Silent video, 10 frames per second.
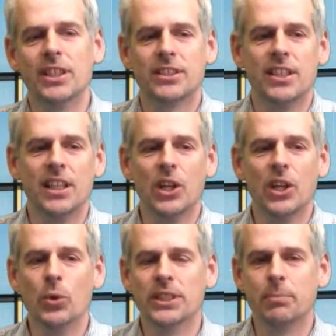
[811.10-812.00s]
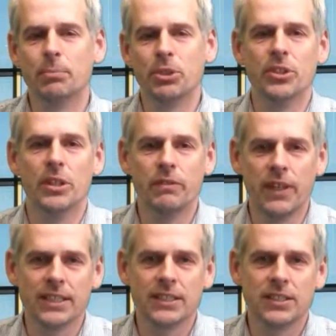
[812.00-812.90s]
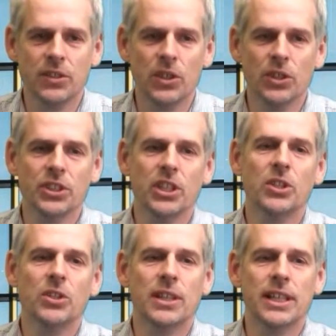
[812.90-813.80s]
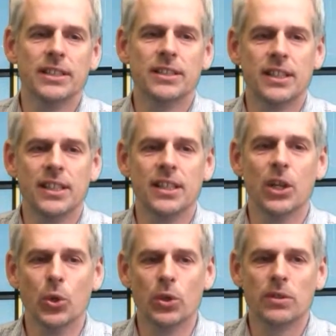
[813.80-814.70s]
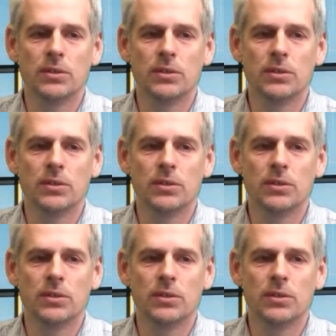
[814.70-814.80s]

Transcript: a lower temperature effect. So also at low